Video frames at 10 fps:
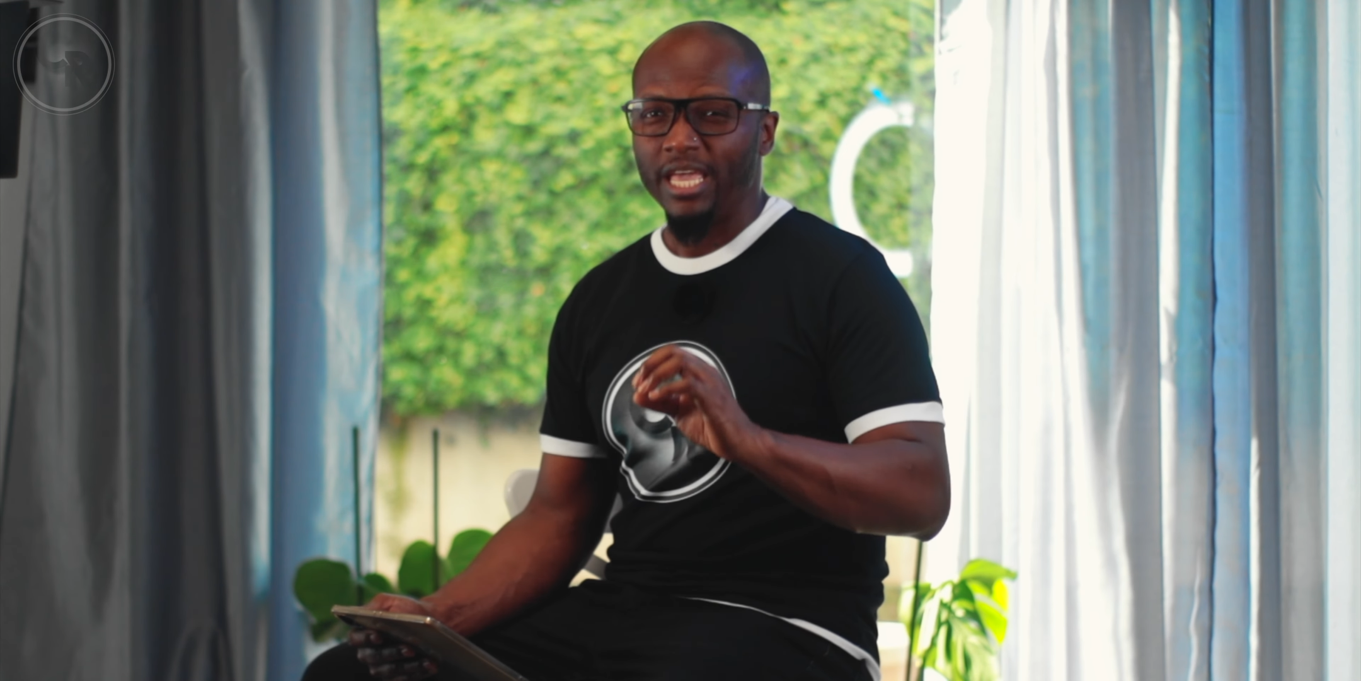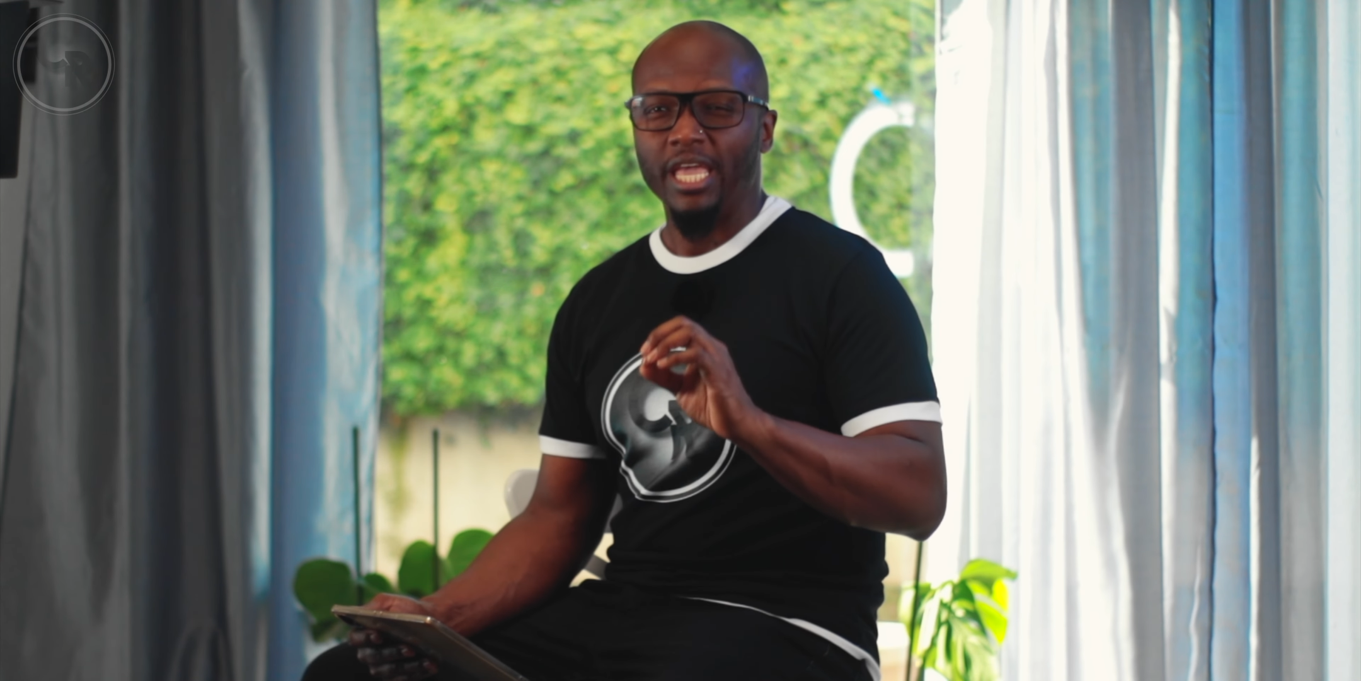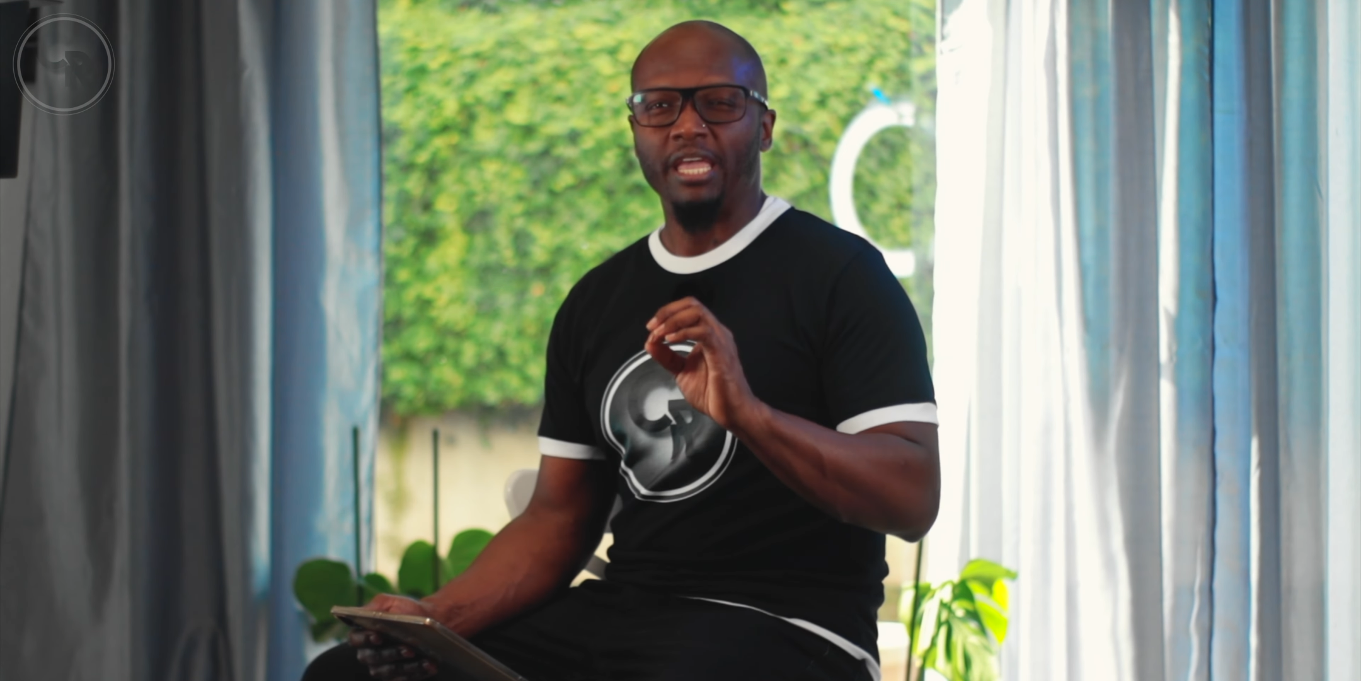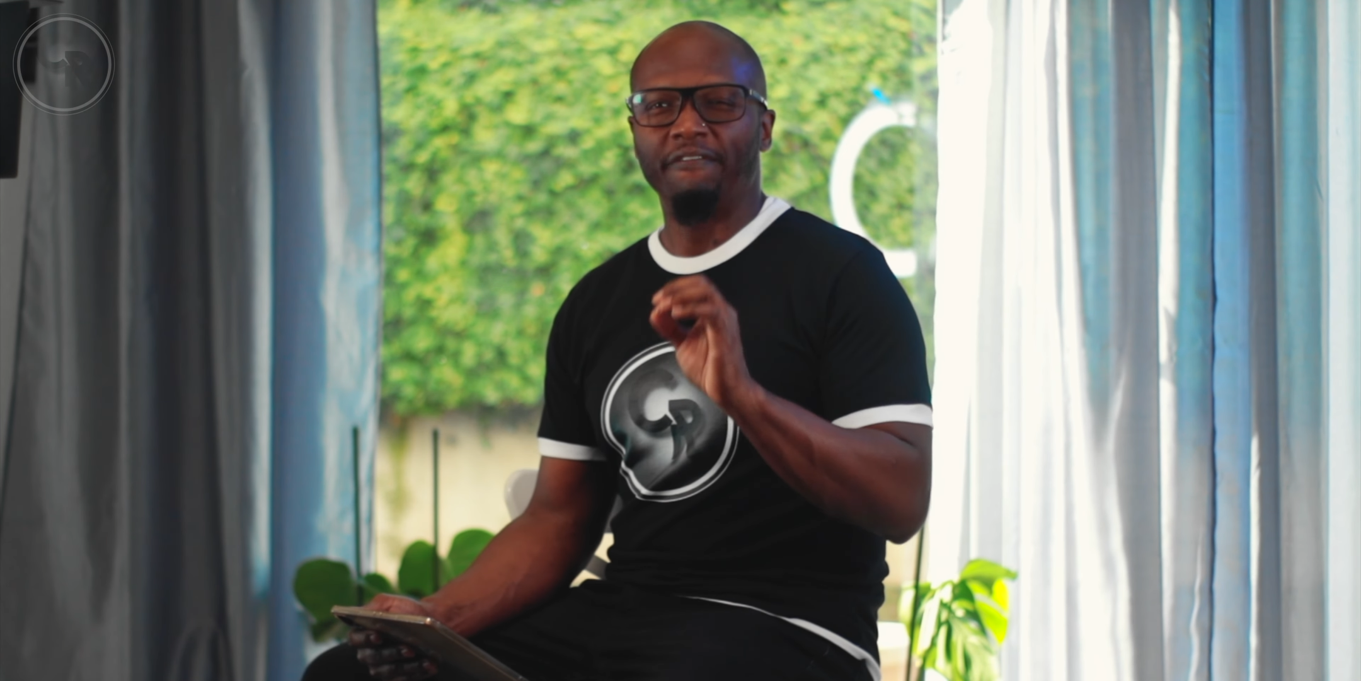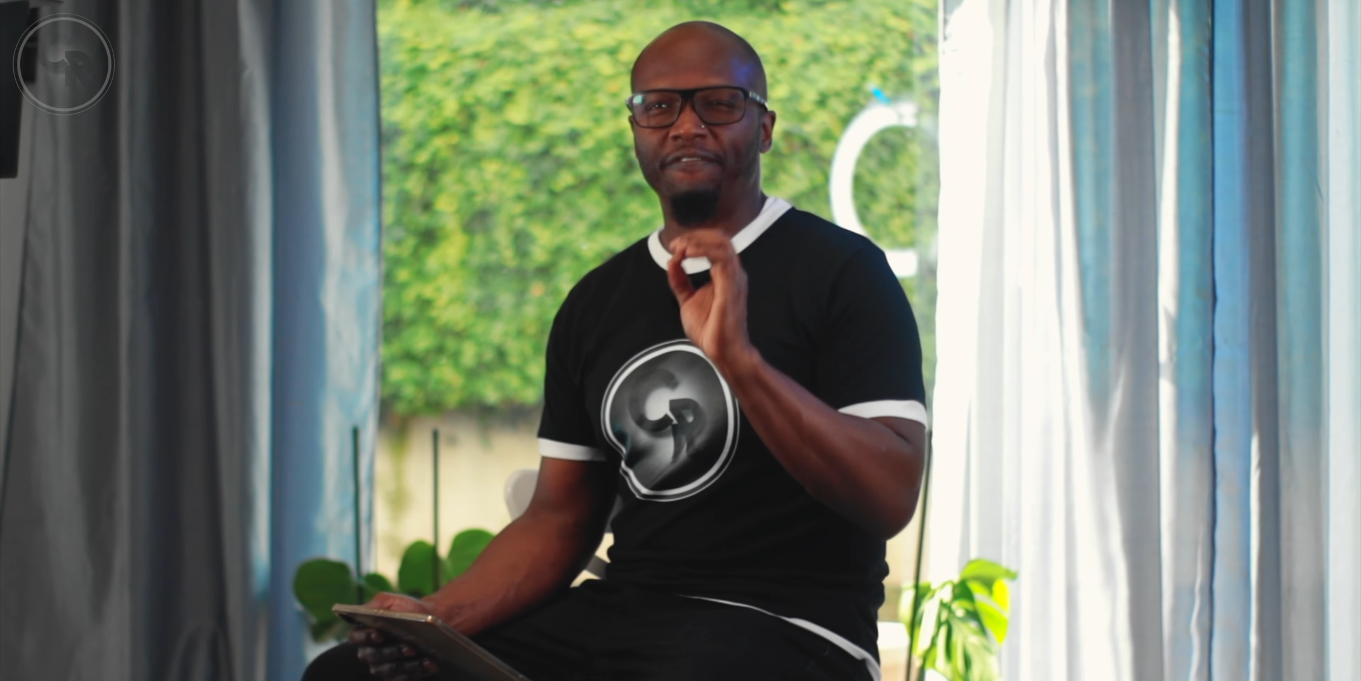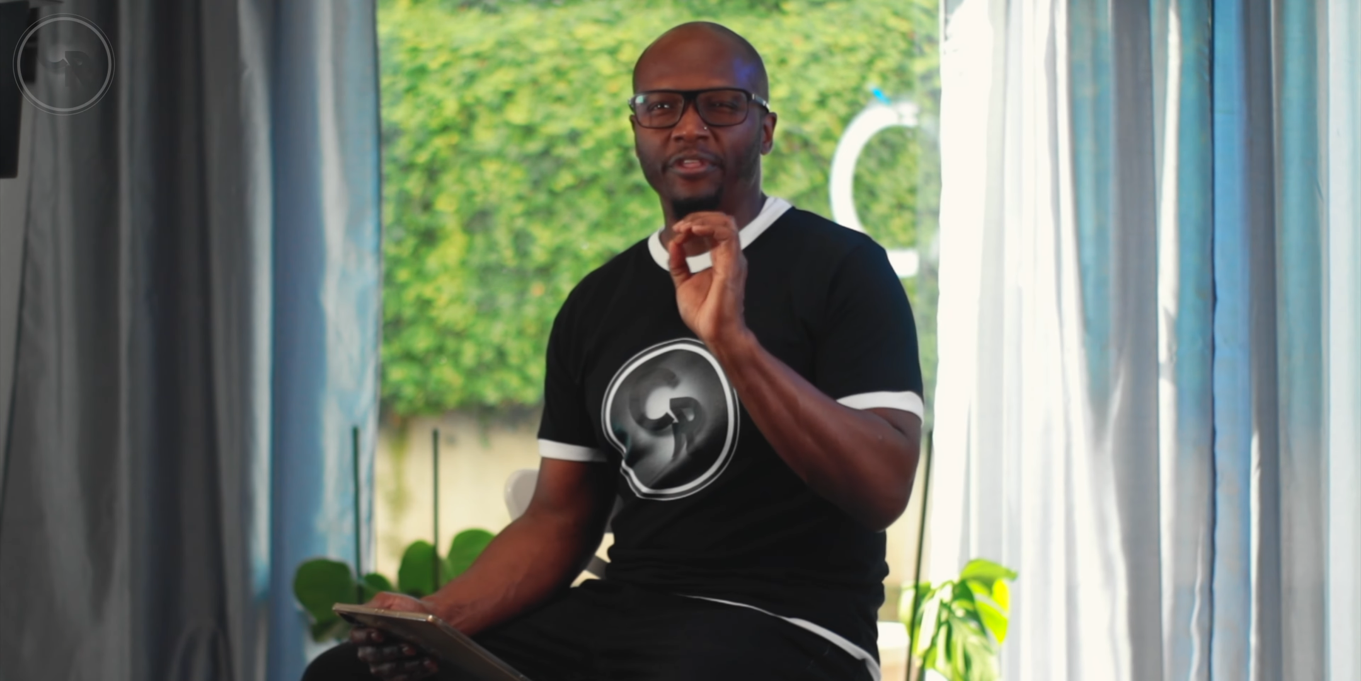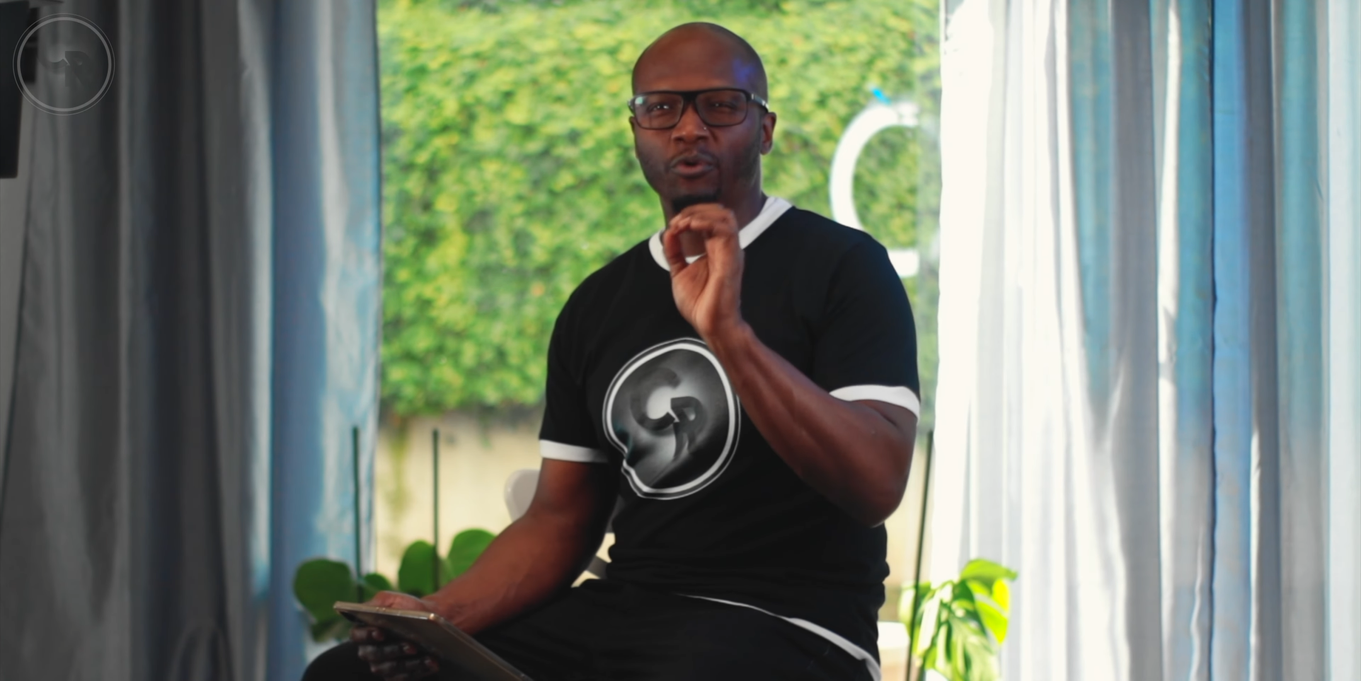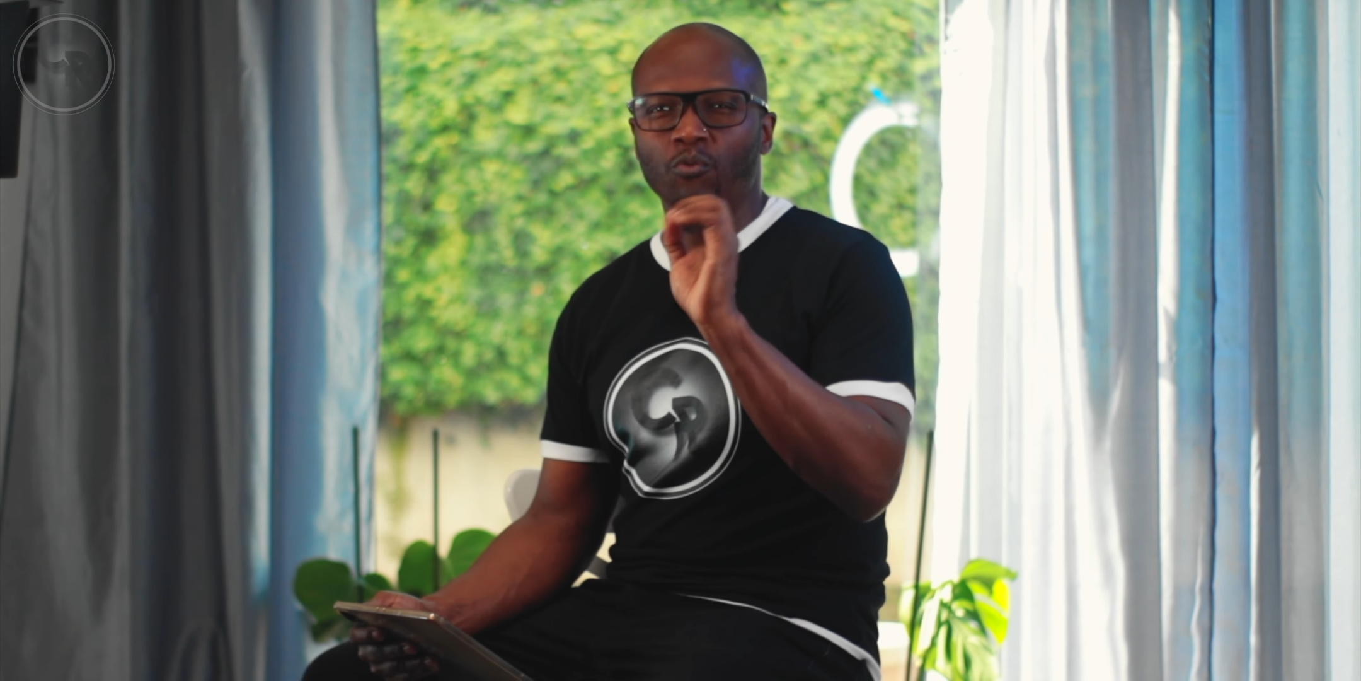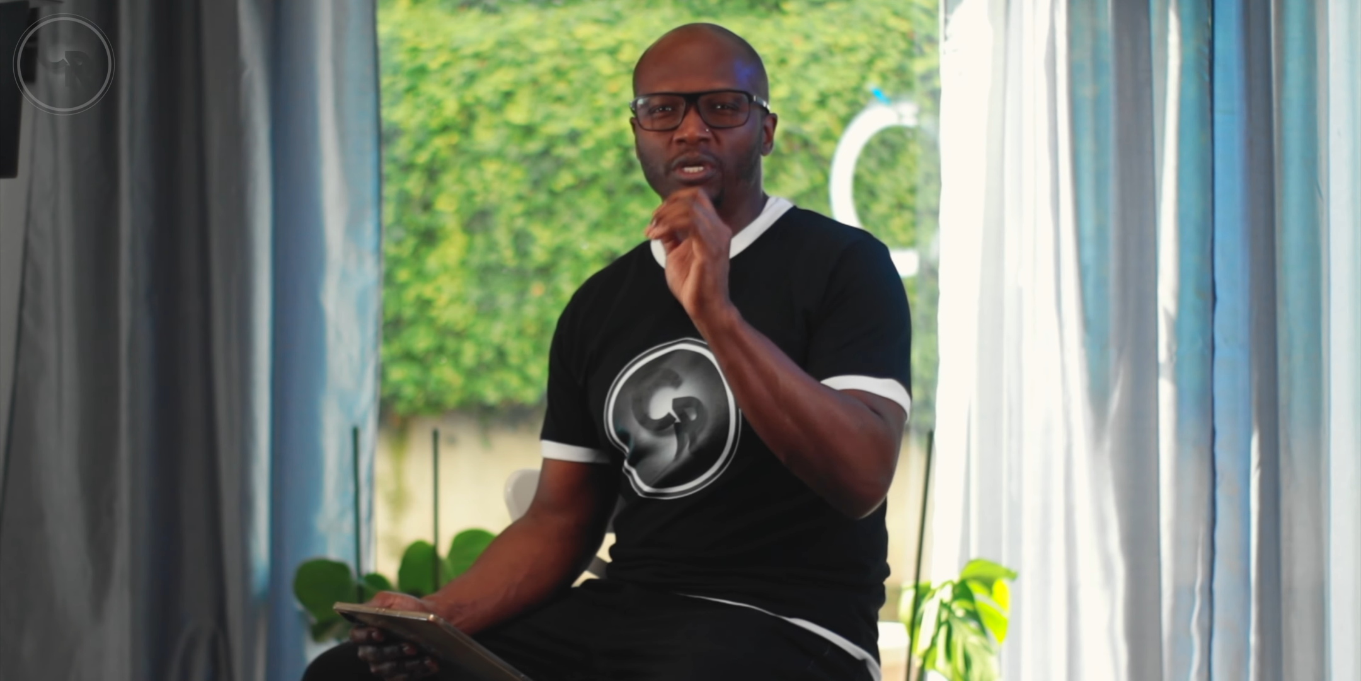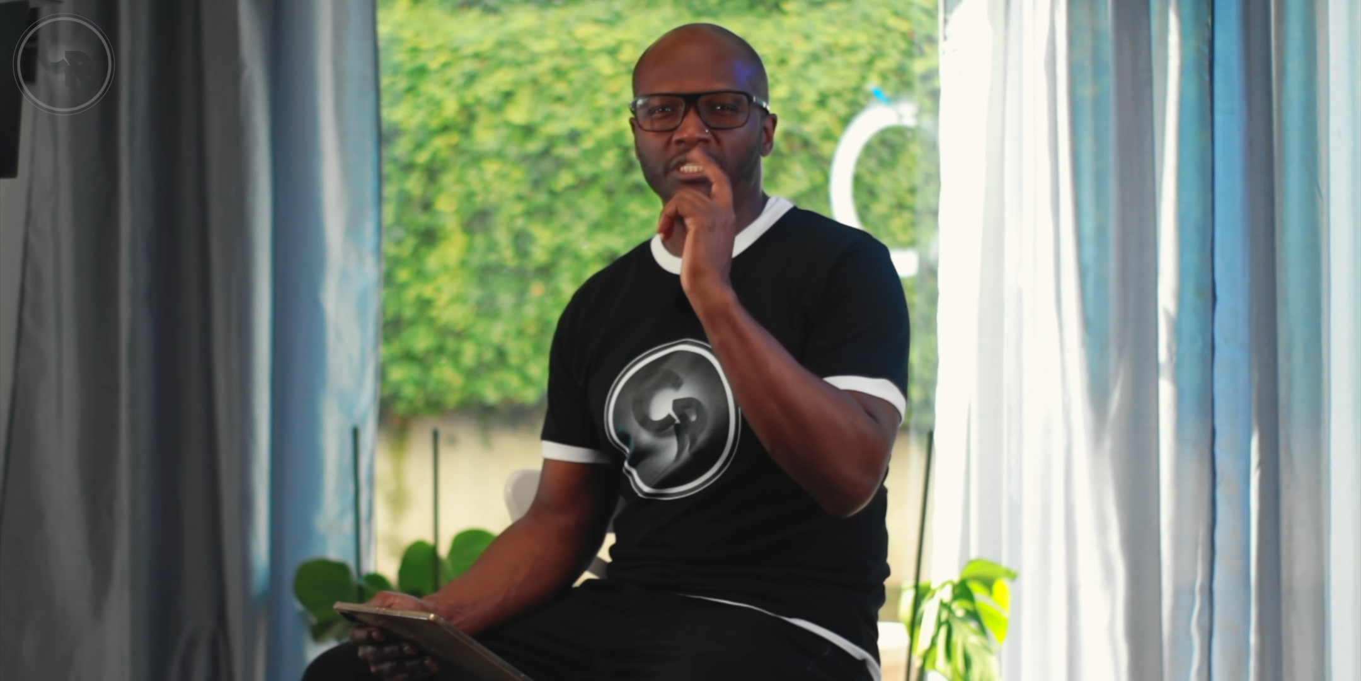if there
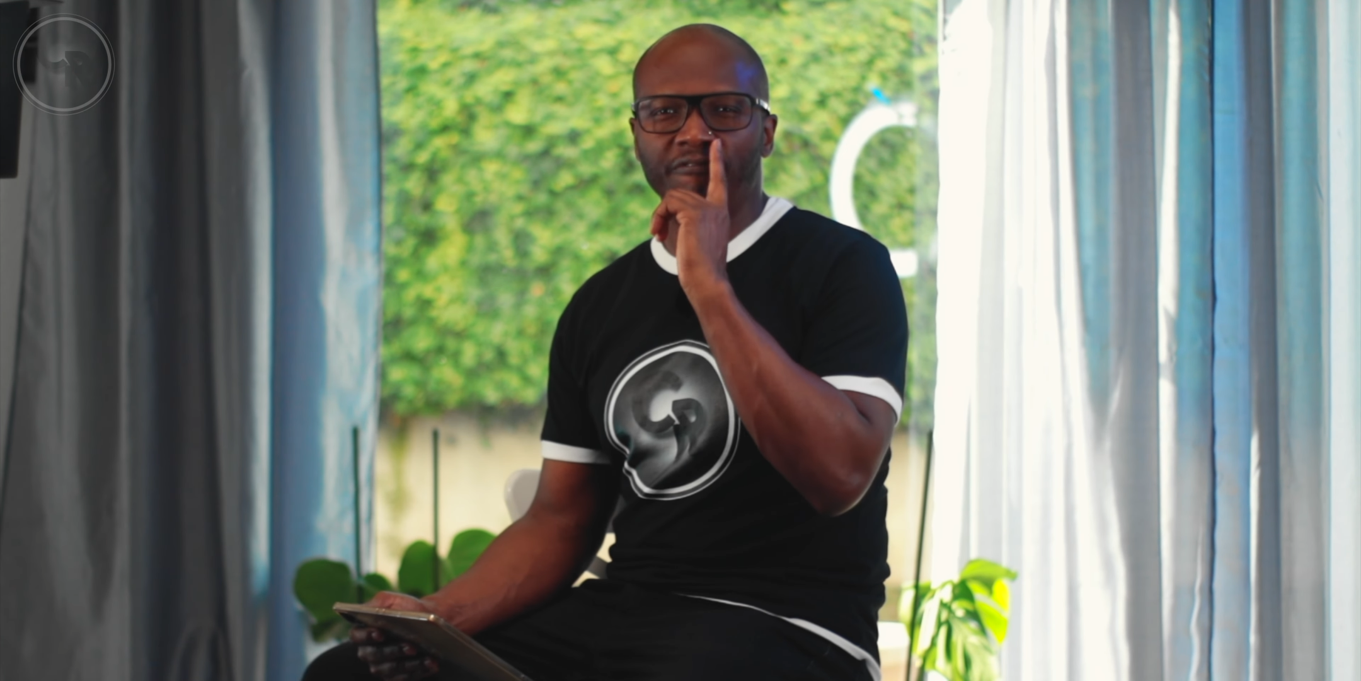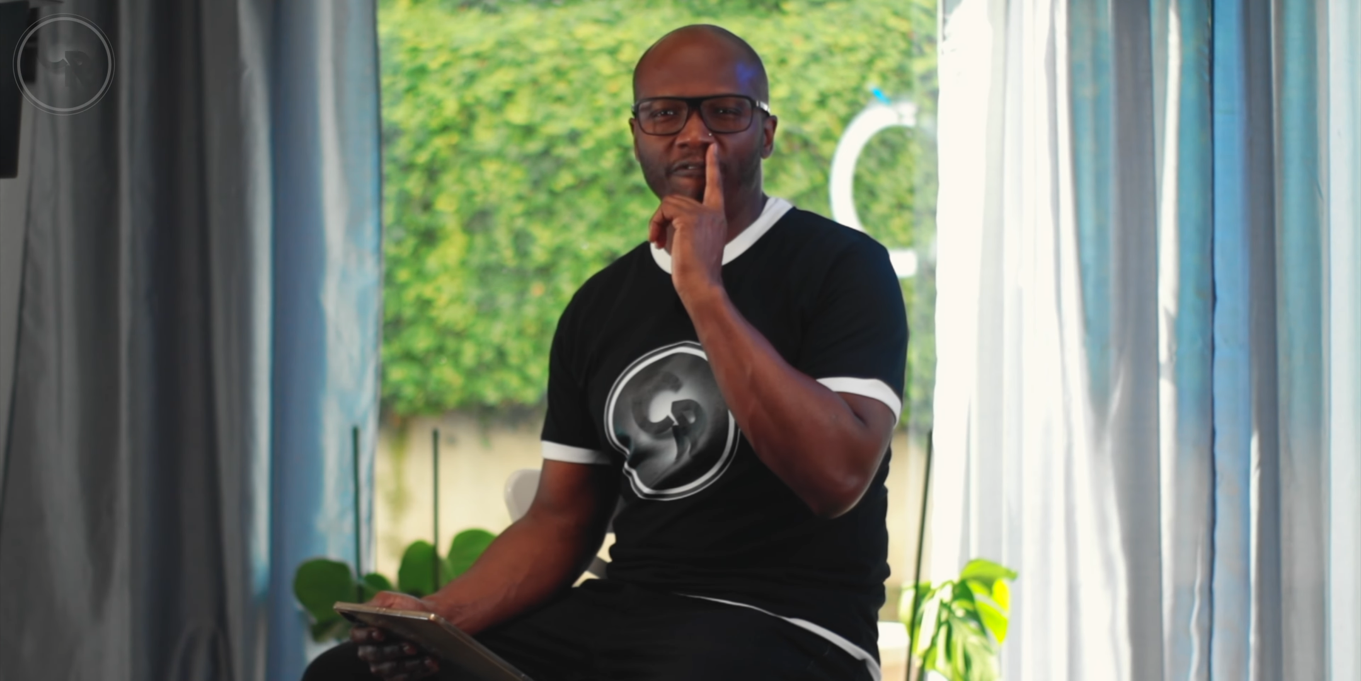wasn't